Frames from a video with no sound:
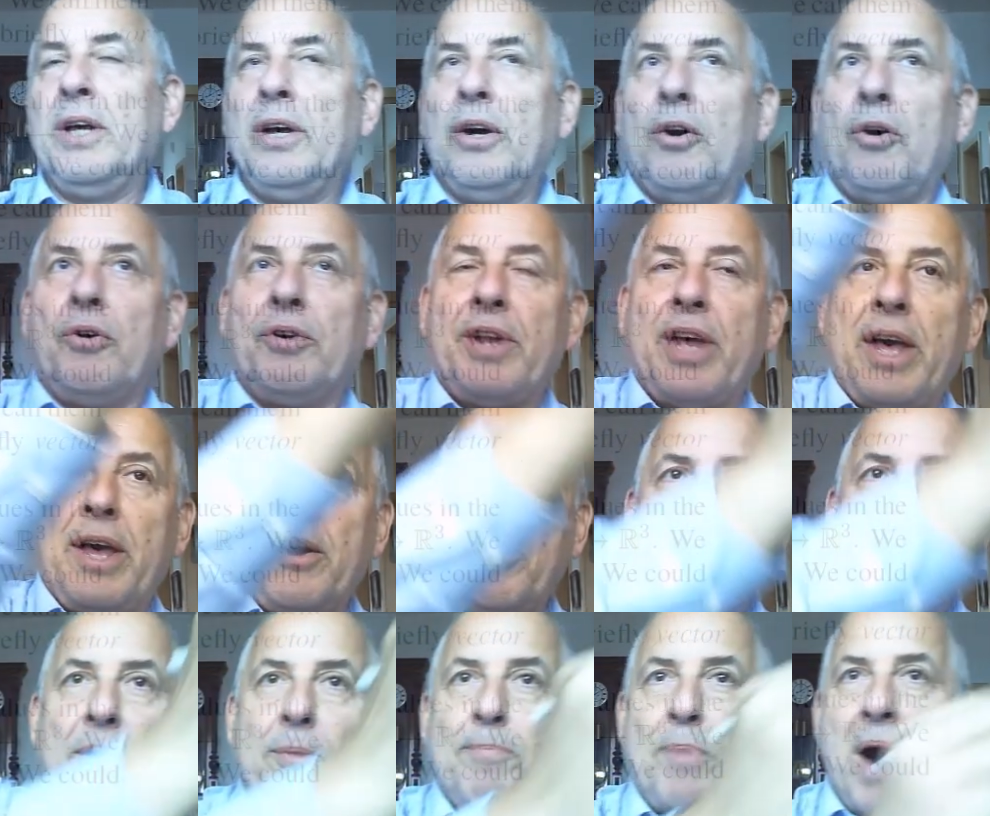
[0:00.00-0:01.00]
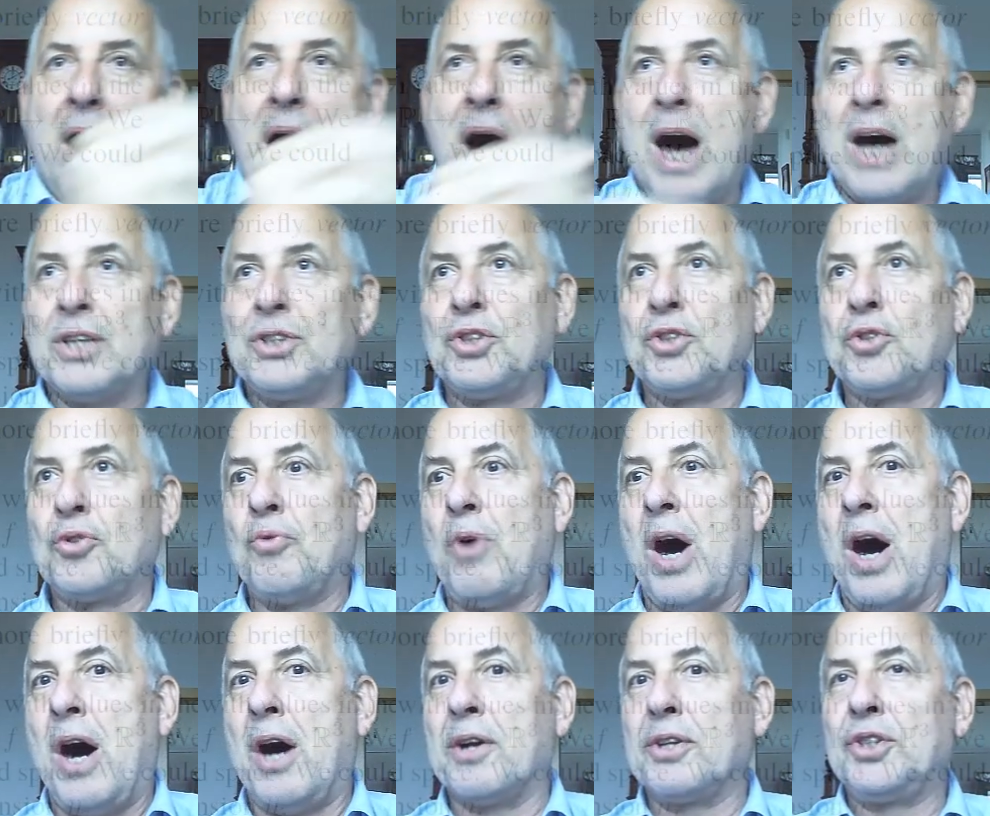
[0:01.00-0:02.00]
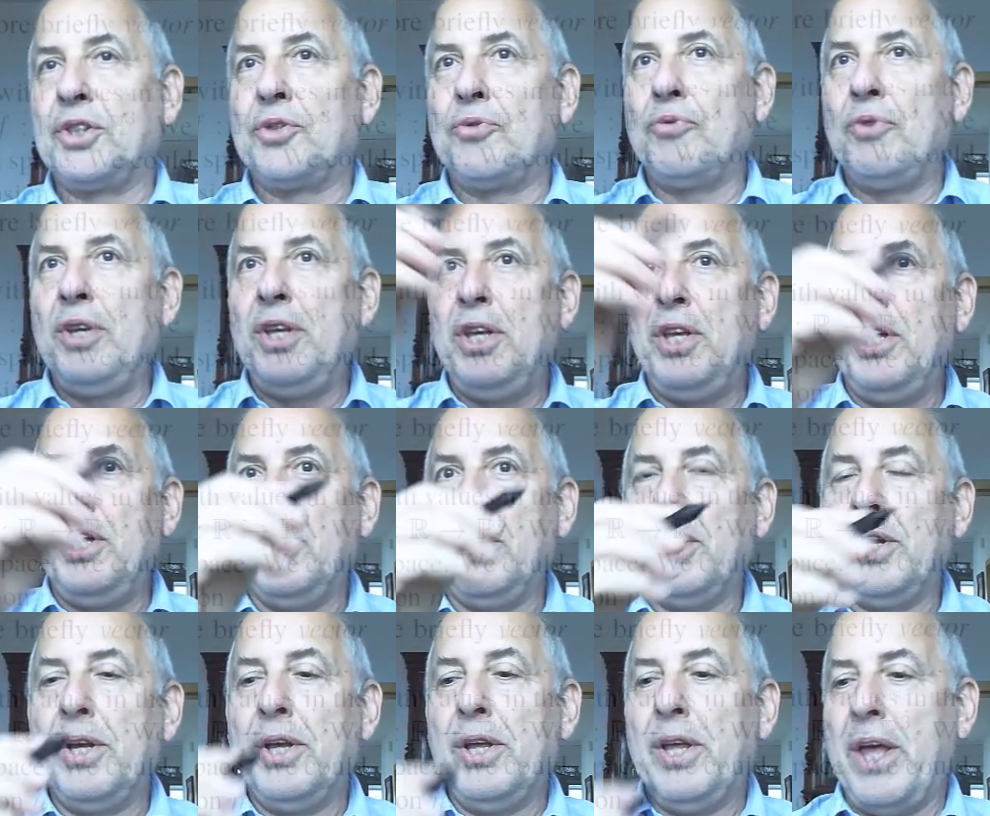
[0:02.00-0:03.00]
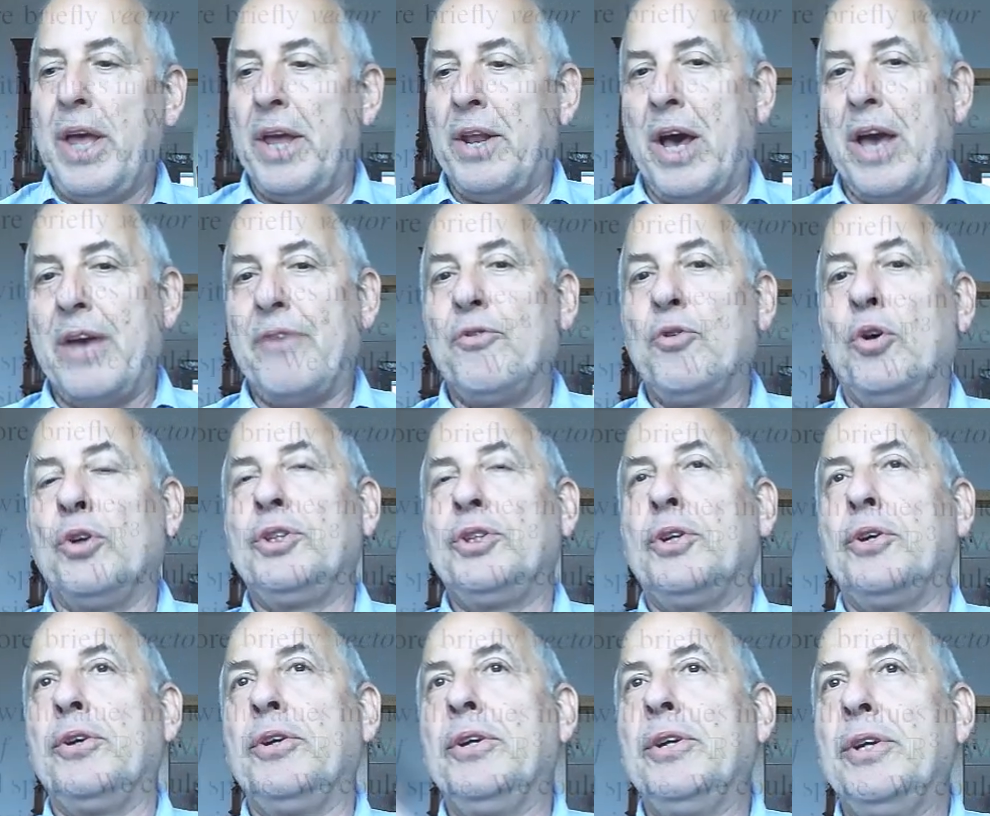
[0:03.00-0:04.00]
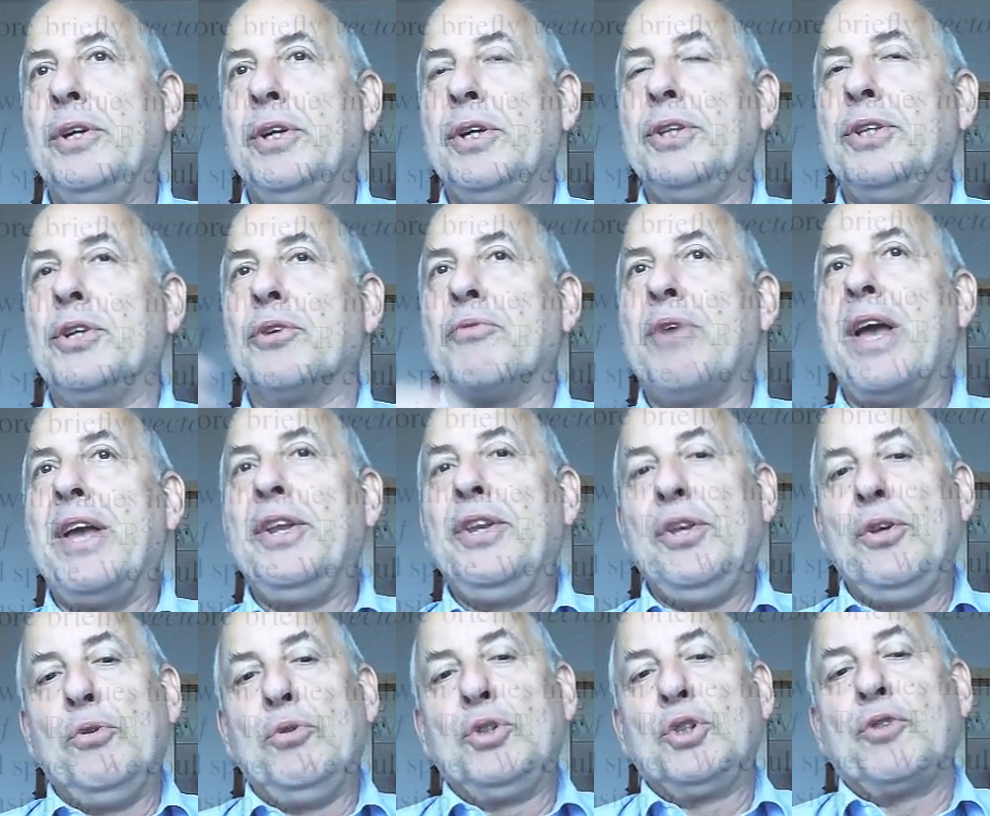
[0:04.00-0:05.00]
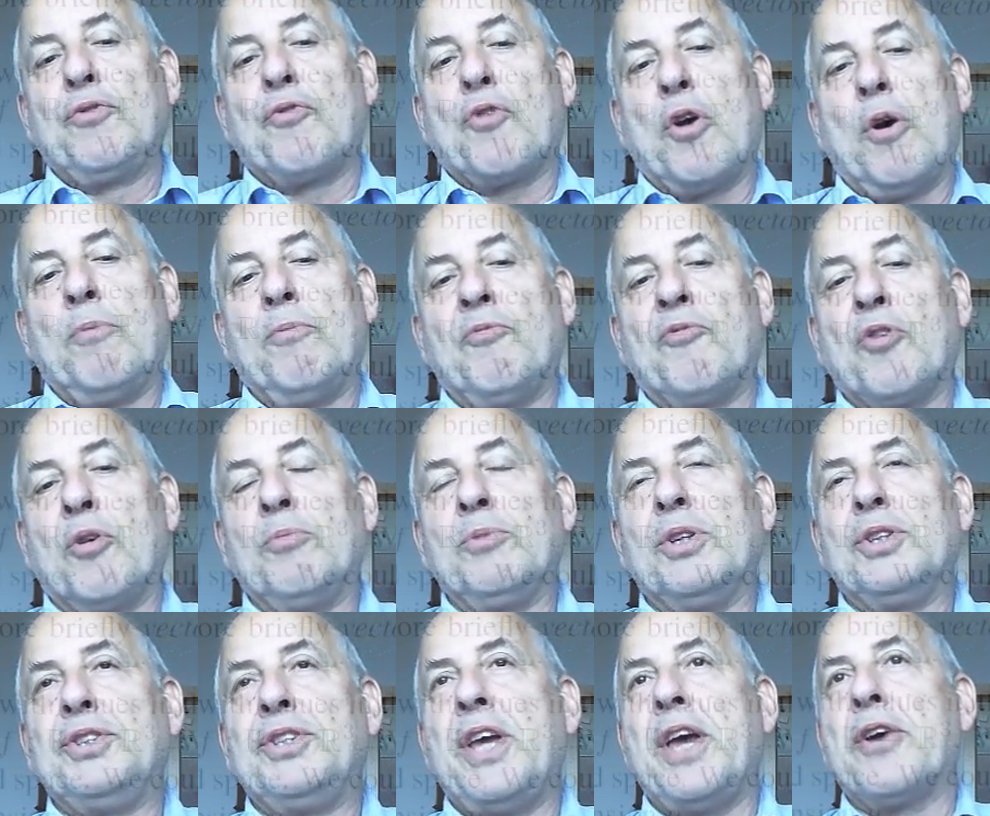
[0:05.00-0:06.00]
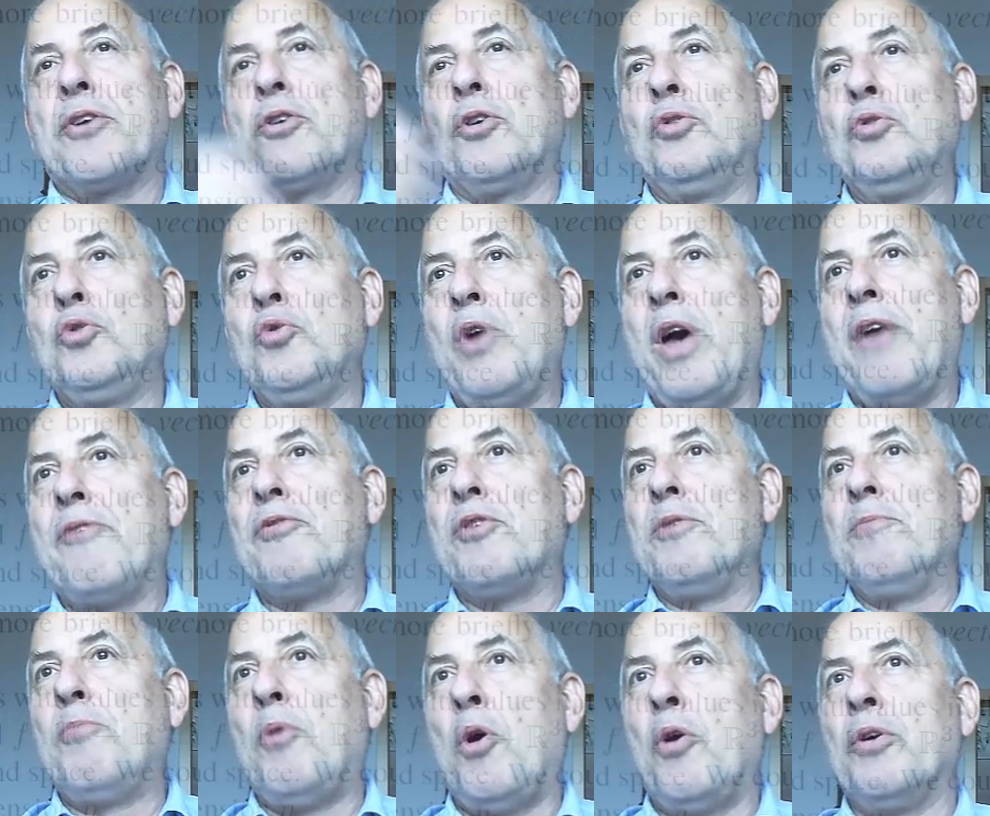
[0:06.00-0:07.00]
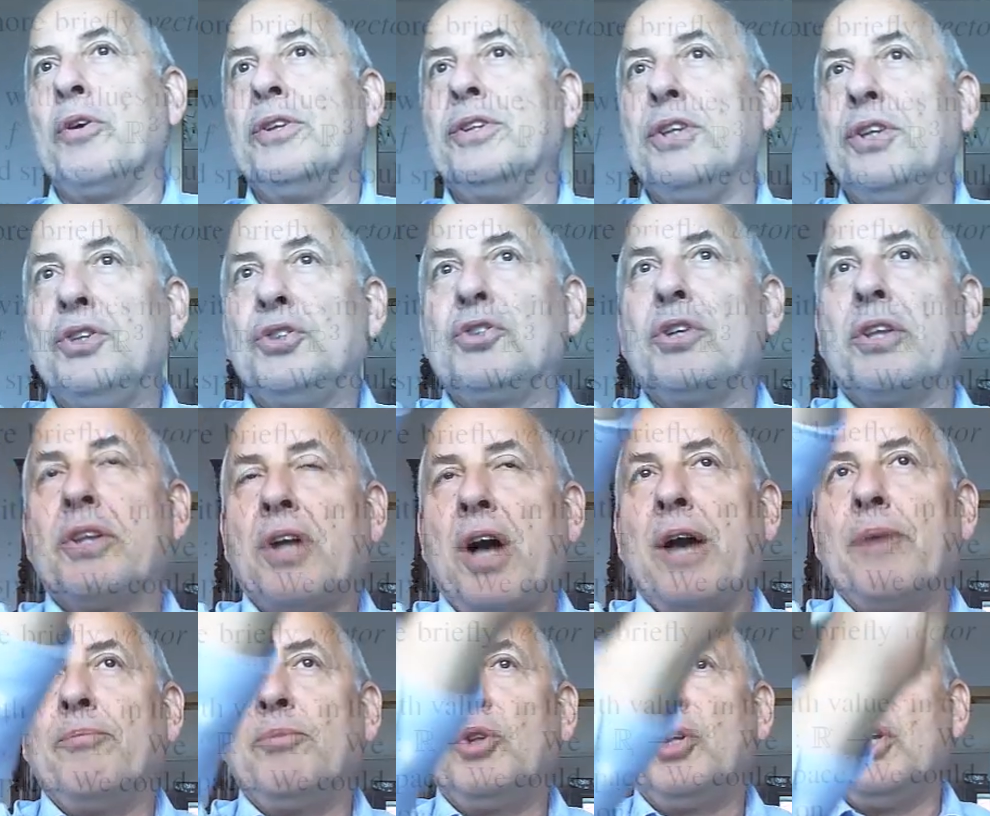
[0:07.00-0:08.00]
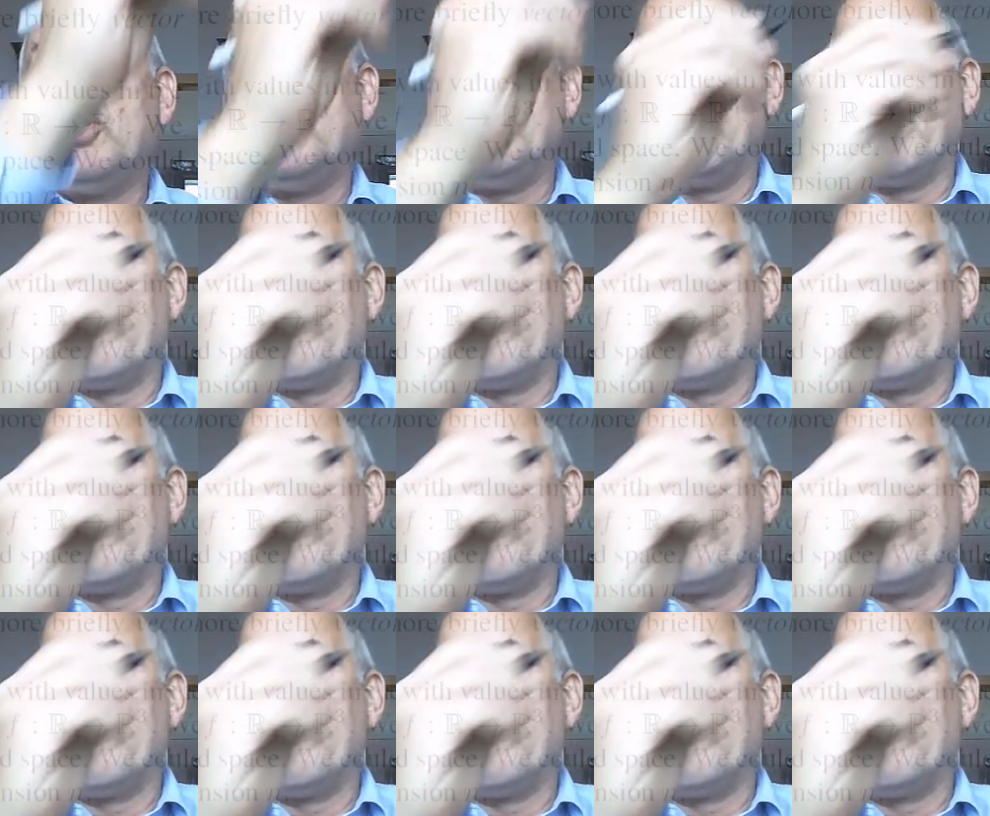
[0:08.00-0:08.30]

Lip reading: on a path through R3, and I've got the radius from the 0 to every point in time t.